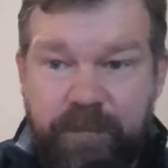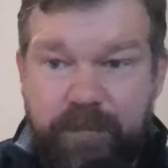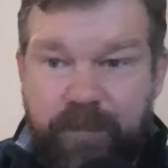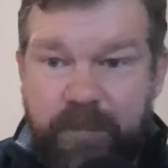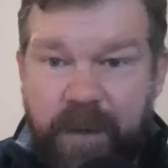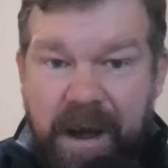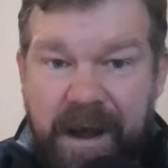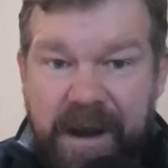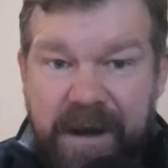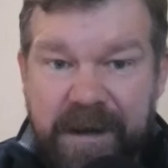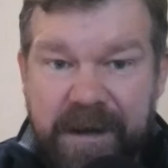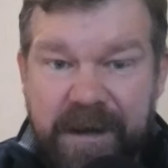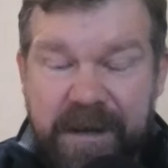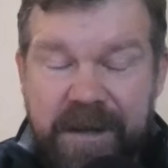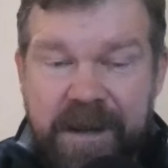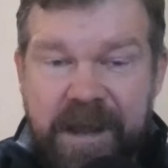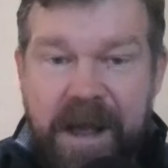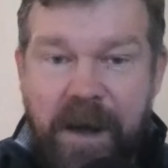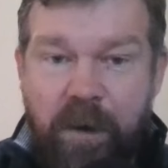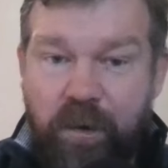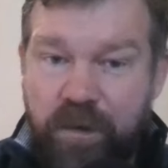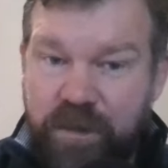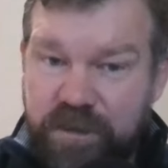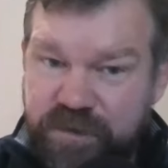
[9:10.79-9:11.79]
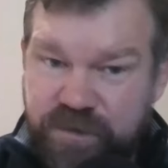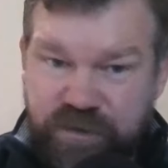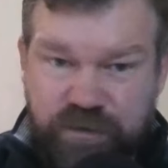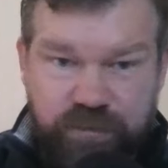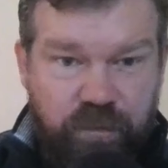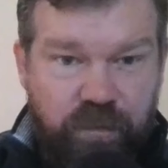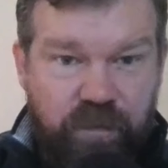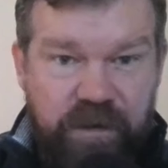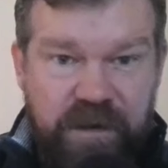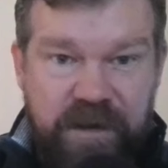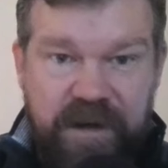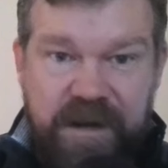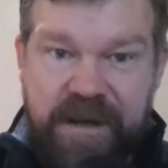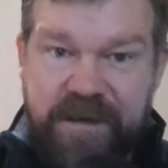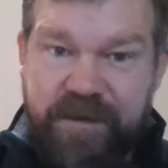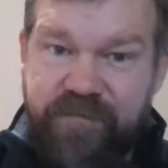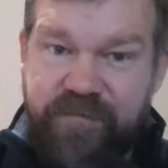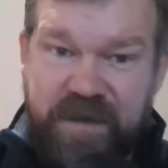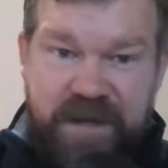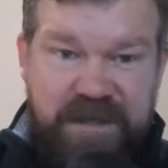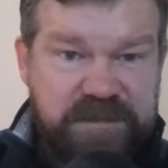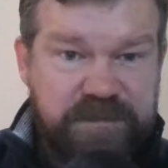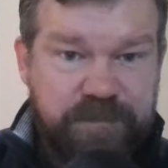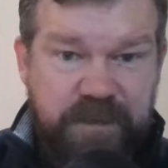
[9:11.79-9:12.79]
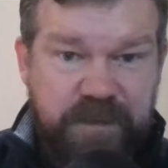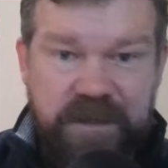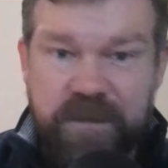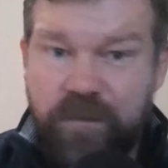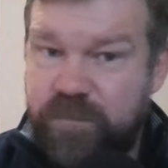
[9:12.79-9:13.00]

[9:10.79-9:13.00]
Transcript: buy it or store it and transmit